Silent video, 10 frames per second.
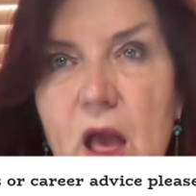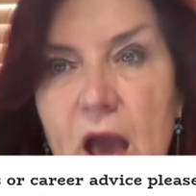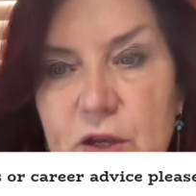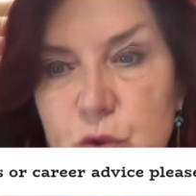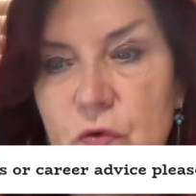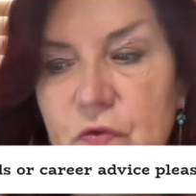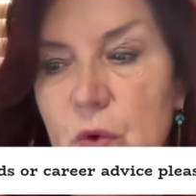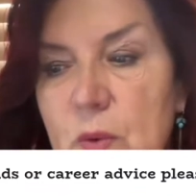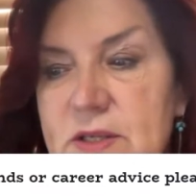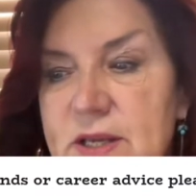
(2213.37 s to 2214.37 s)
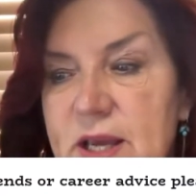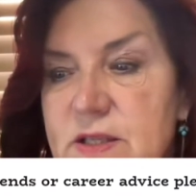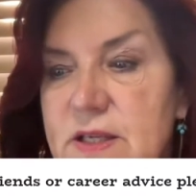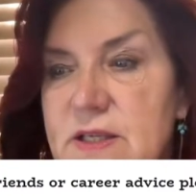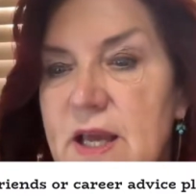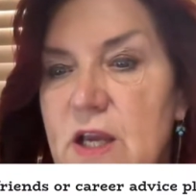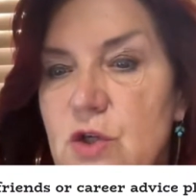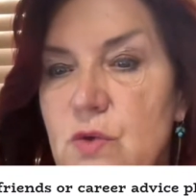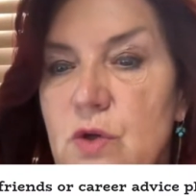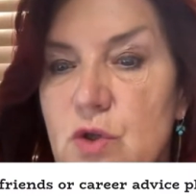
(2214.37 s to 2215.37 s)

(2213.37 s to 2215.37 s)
I do feel that this takes you